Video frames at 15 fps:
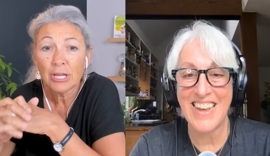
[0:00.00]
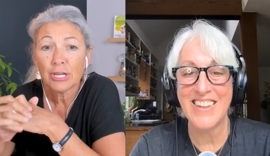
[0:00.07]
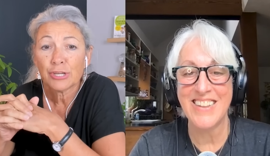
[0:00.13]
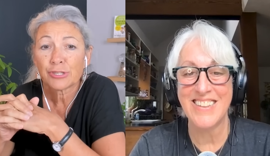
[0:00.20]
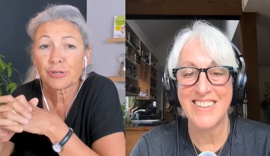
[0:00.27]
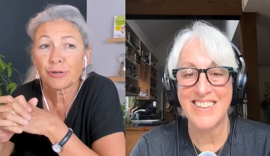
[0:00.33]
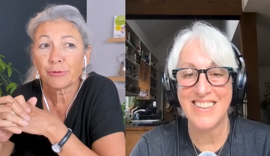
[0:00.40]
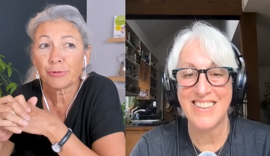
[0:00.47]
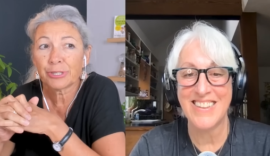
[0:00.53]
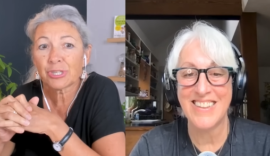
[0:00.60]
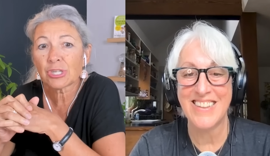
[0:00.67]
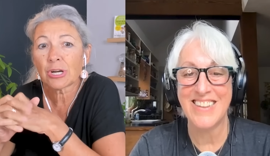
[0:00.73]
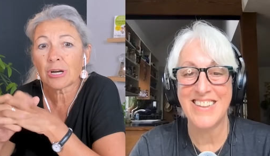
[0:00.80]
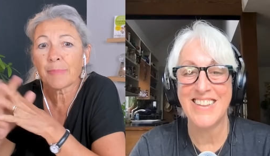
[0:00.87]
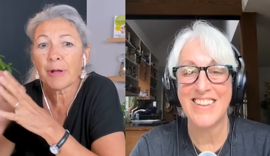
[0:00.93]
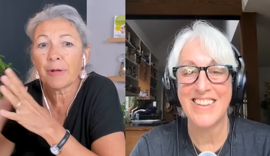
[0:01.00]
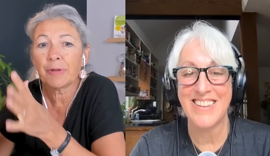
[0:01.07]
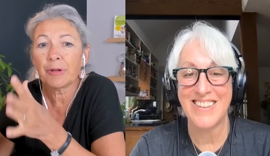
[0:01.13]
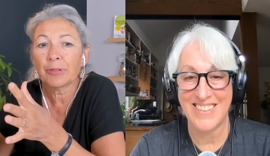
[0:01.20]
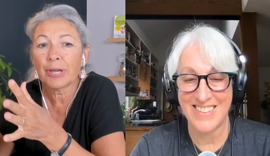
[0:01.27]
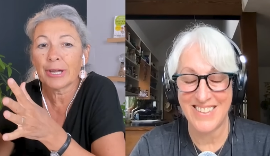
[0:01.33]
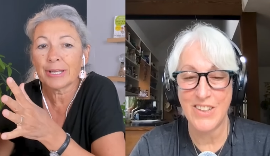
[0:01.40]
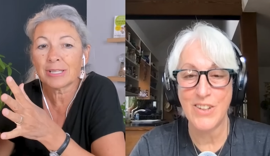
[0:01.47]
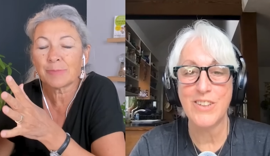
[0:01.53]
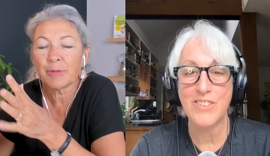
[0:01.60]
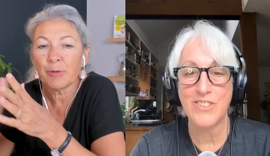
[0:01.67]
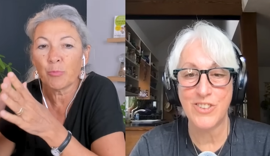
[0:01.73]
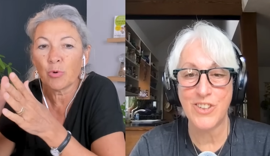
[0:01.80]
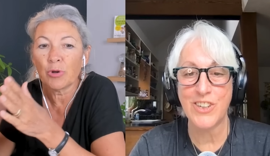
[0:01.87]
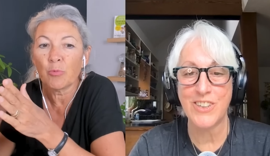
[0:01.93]
Speaker 1: Yeah. So let's talk about lion's
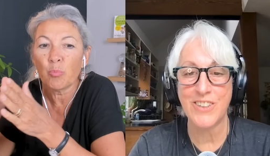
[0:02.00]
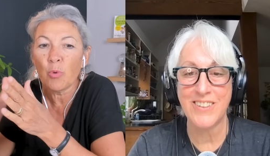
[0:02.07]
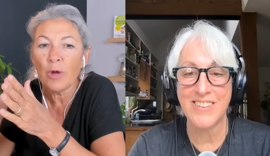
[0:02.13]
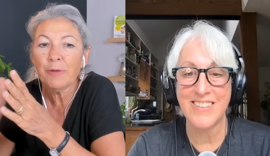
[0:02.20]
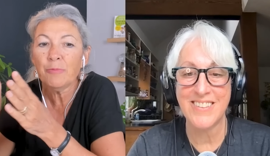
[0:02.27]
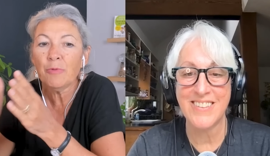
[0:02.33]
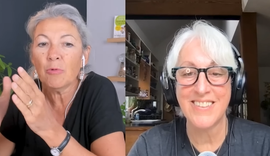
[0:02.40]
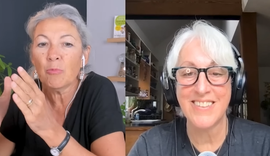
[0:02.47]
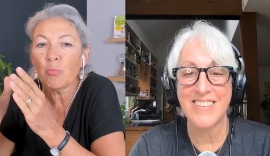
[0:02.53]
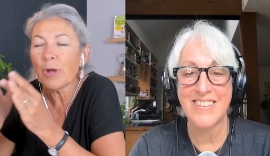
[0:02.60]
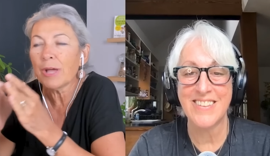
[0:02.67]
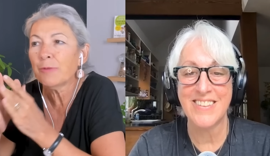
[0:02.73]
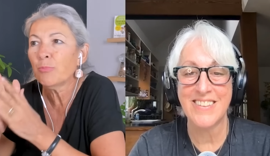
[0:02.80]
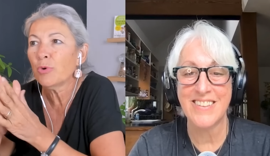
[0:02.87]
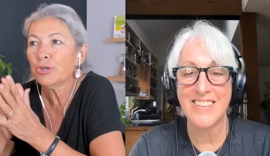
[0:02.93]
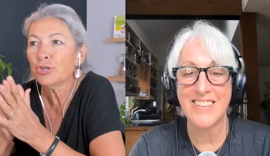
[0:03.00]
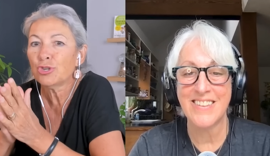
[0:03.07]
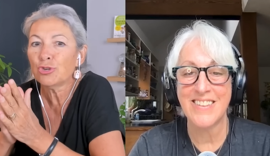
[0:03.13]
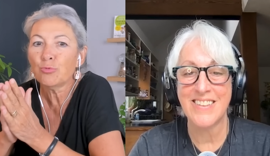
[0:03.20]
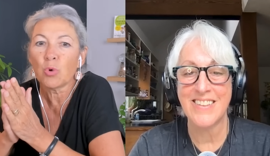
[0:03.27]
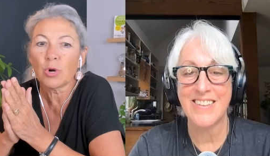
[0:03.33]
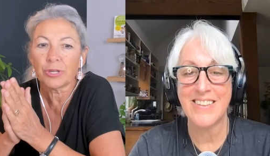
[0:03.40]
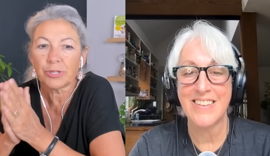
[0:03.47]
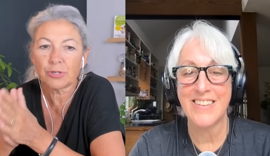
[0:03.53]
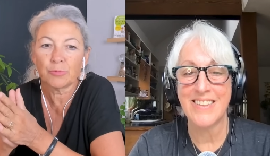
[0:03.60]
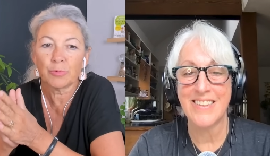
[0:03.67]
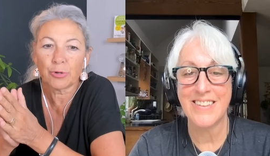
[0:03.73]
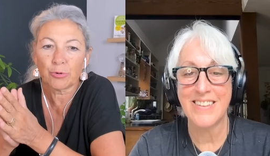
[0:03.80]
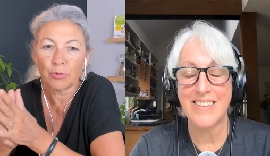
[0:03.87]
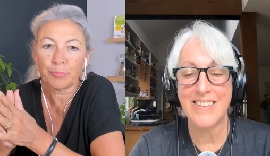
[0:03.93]
mane. Sure. When, when when would you want
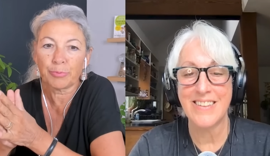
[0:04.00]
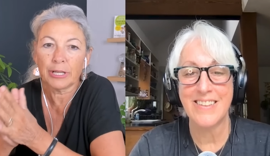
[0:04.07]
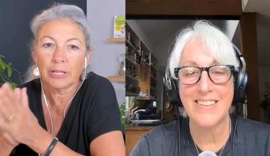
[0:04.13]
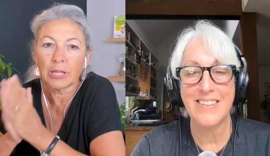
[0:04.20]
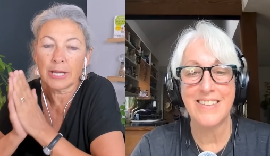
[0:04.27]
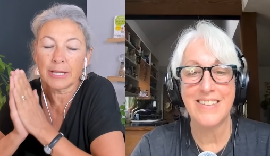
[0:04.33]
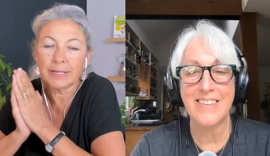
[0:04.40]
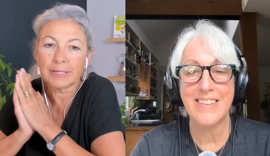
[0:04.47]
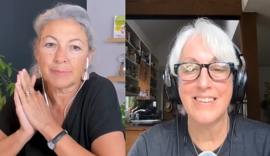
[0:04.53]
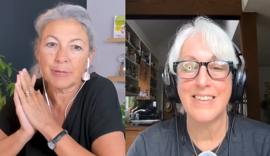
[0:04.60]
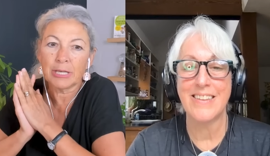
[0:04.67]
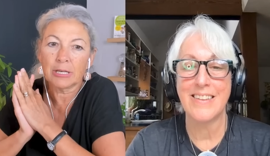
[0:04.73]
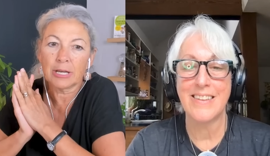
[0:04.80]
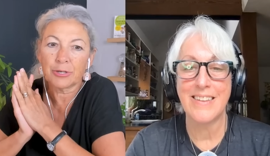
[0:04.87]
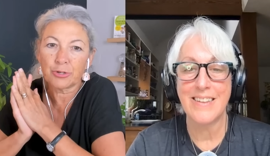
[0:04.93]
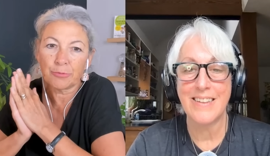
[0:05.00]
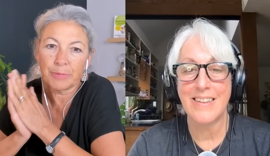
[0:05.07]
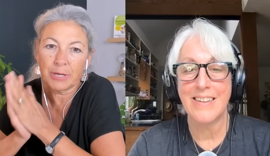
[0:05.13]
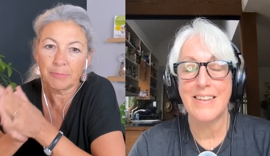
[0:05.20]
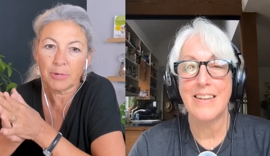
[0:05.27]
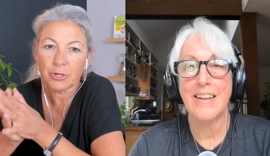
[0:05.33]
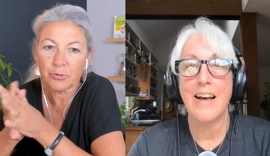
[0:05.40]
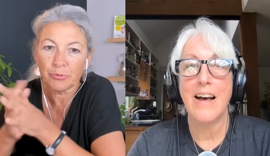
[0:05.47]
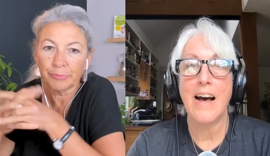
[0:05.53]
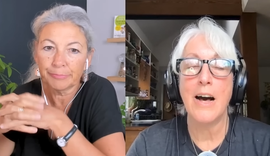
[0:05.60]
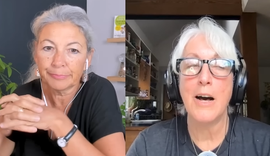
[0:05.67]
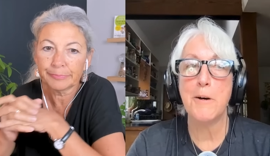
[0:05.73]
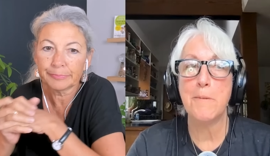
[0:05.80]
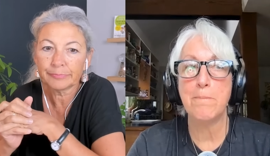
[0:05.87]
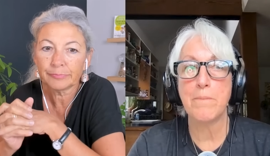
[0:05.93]
to incorporate lion's mane as your main mushroom?
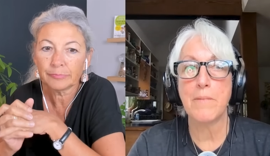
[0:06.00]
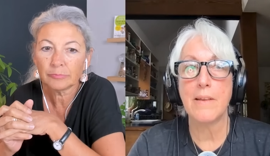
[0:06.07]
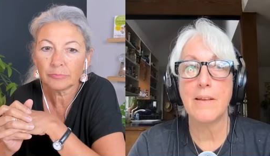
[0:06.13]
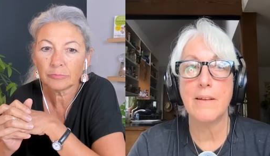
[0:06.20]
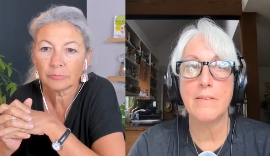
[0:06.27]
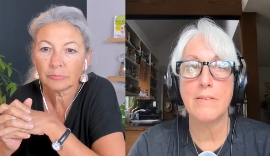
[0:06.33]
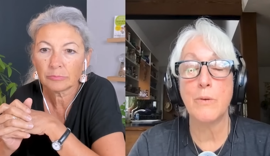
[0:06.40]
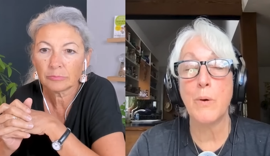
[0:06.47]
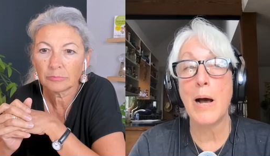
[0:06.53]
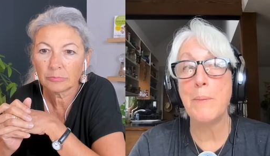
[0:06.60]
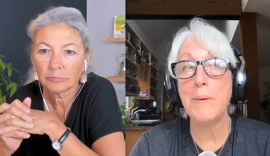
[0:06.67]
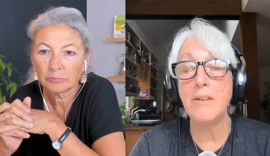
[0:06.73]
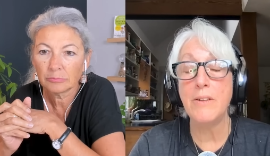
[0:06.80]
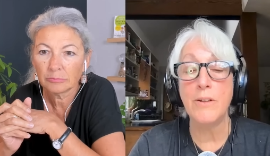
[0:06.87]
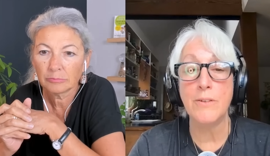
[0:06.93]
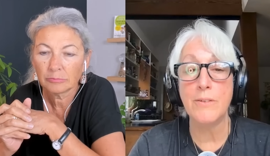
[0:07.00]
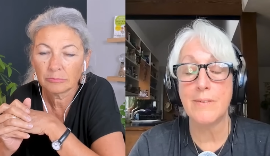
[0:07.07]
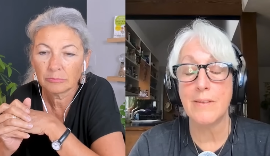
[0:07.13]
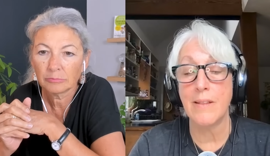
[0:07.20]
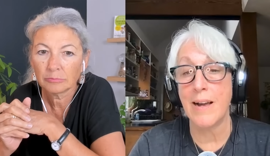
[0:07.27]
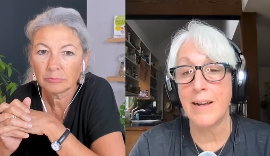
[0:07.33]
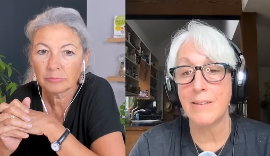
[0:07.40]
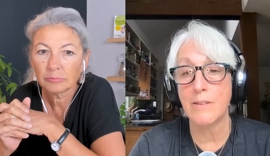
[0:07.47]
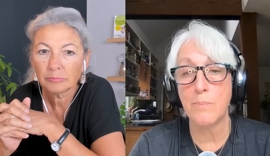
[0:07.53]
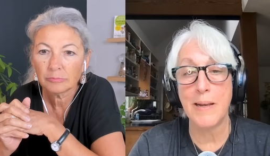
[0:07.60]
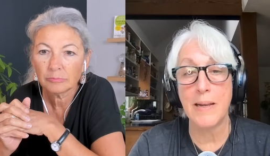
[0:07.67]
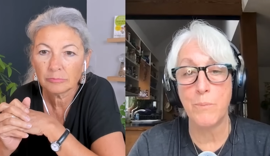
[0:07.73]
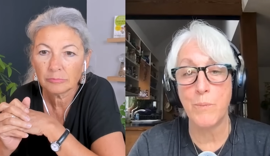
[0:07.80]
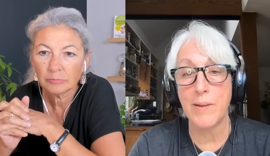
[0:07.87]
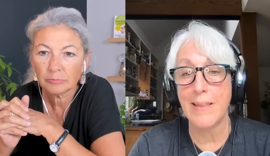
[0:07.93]
Speaker 2: Um, so I would use lion's
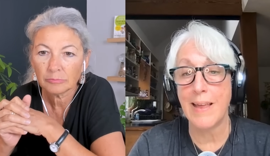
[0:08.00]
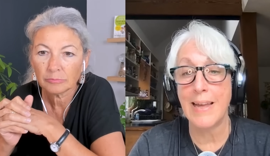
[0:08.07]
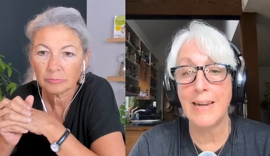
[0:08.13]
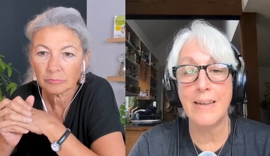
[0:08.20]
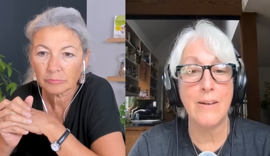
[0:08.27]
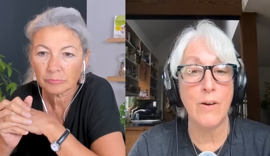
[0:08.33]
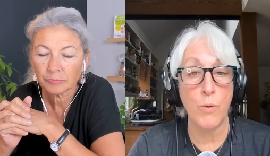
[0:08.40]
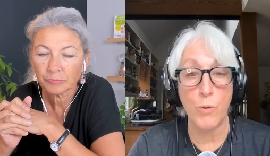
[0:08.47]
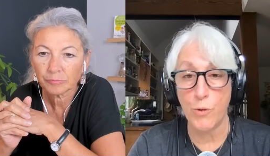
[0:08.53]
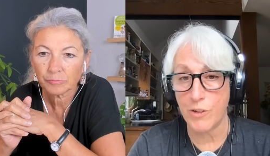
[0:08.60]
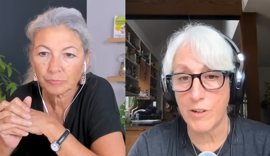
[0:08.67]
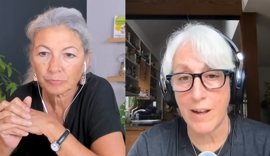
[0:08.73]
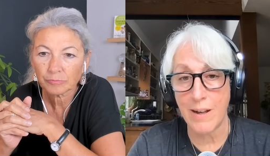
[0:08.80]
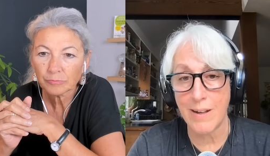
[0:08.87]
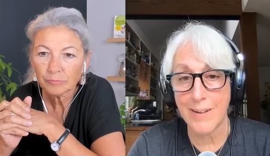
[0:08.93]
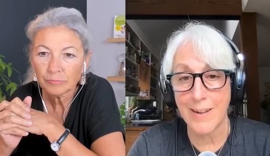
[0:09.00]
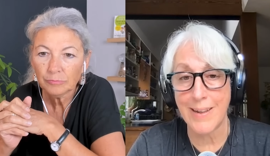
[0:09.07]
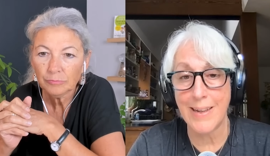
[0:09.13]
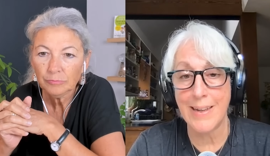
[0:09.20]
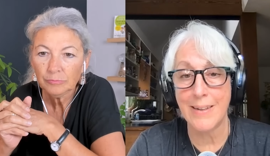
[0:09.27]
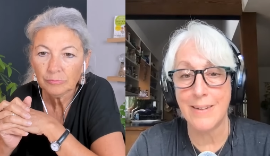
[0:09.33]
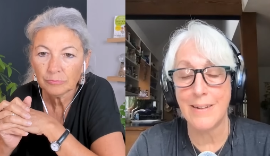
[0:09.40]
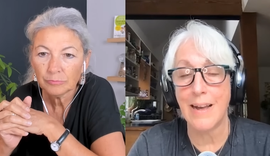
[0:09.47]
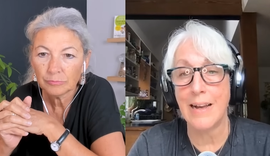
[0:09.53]
mane with any older dog, and